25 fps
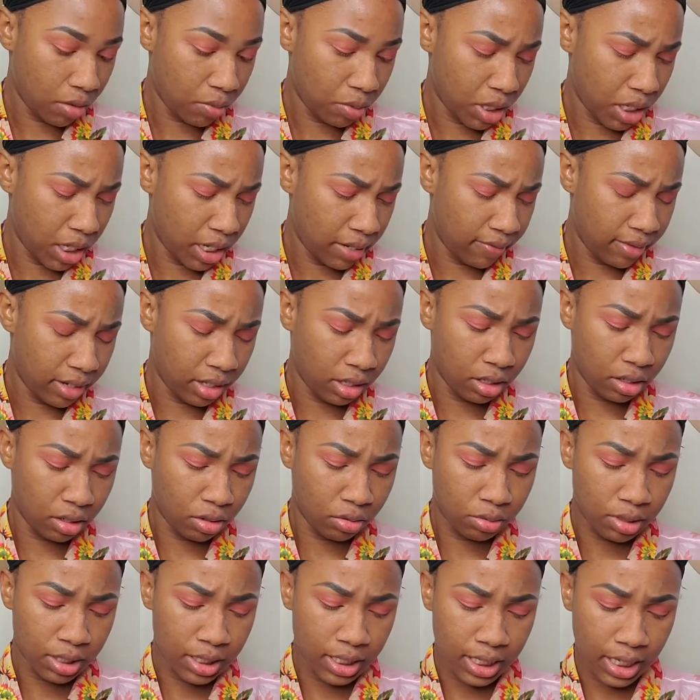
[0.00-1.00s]
want to give it a
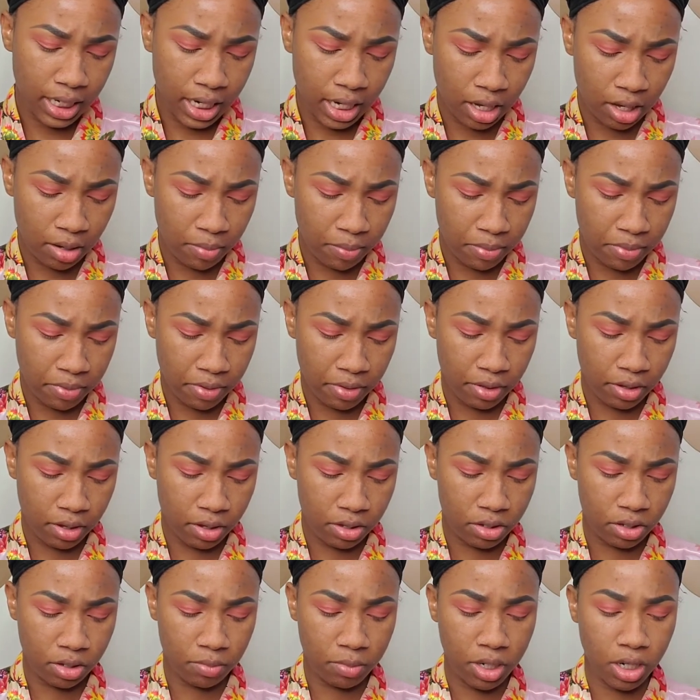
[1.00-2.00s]
little depth,
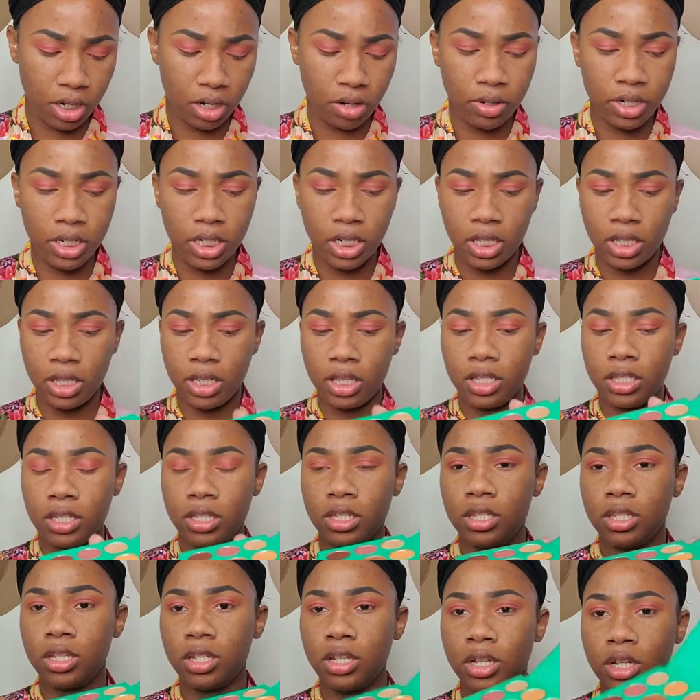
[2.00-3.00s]
so I'm gonna go into
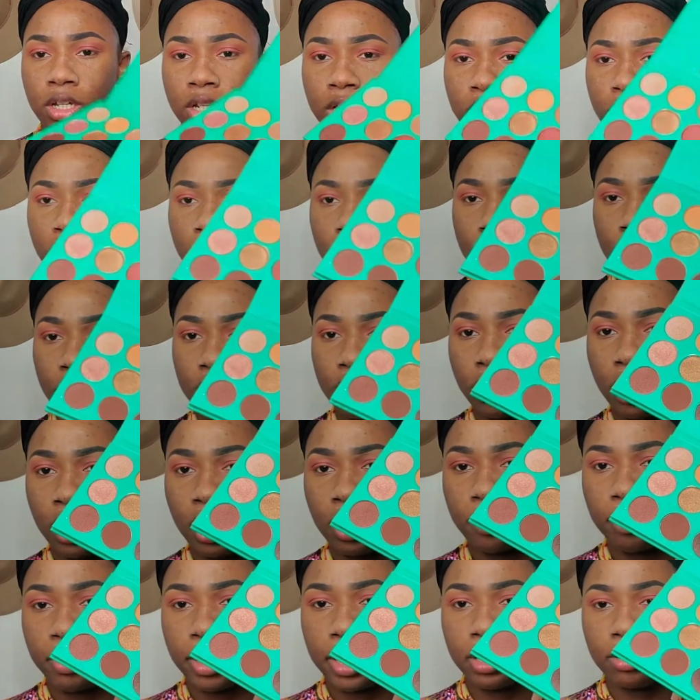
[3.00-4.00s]
this
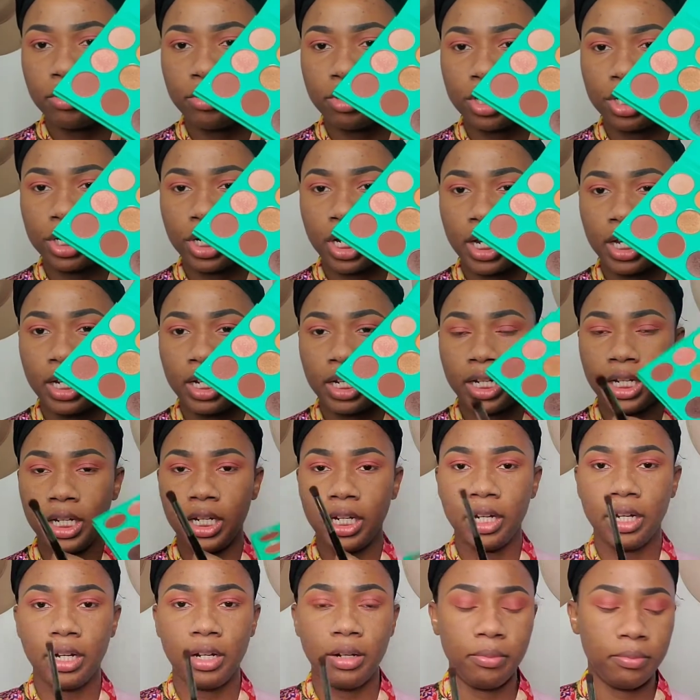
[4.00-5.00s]
dark brown shade
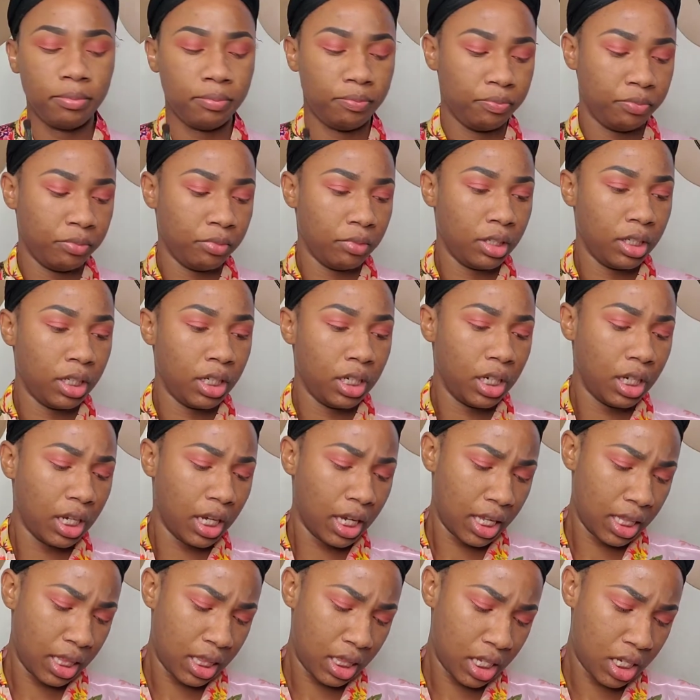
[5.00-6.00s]
here,
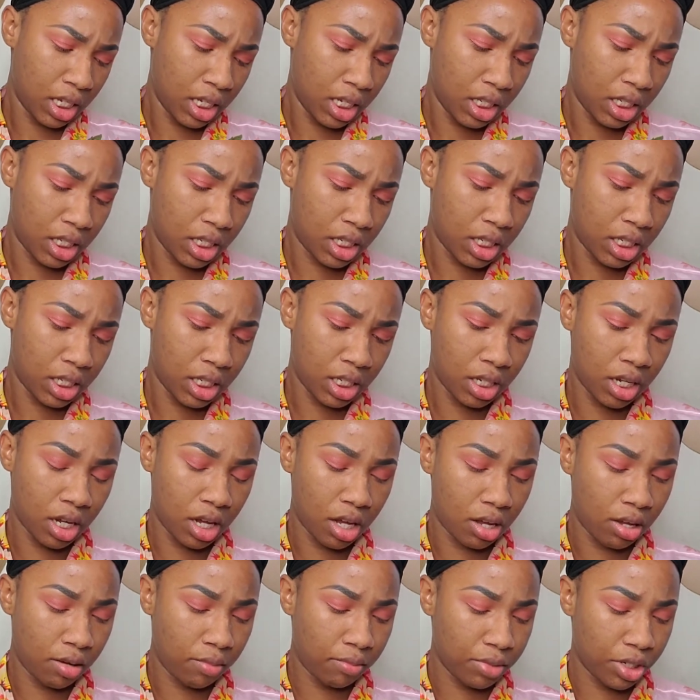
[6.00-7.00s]
and this
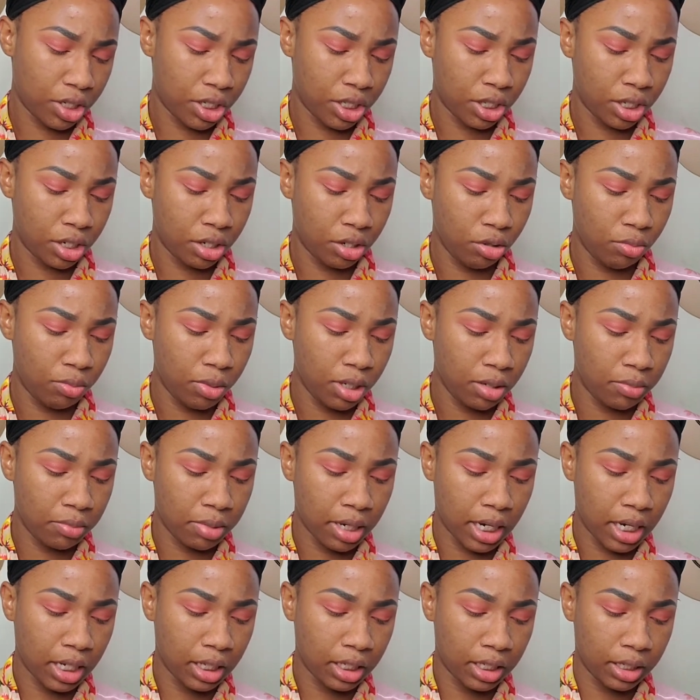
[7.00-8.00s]
just the Nubian
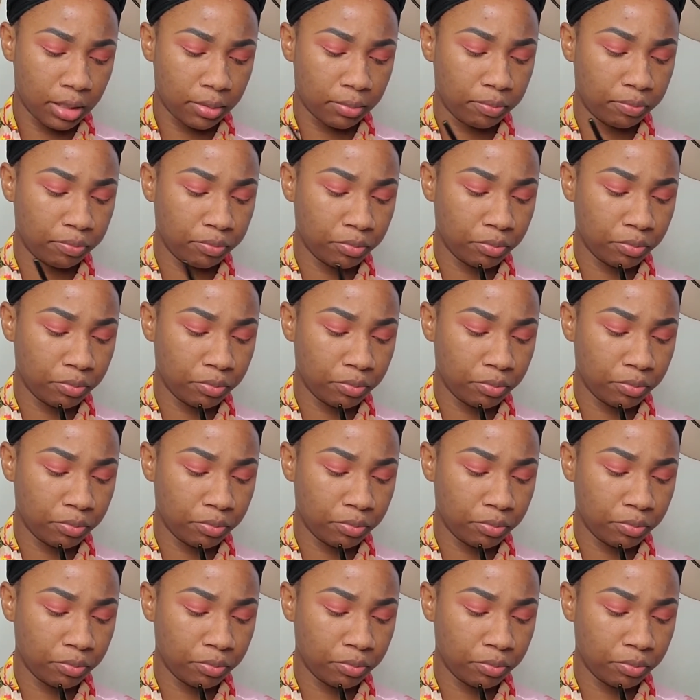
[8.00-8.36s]
palette,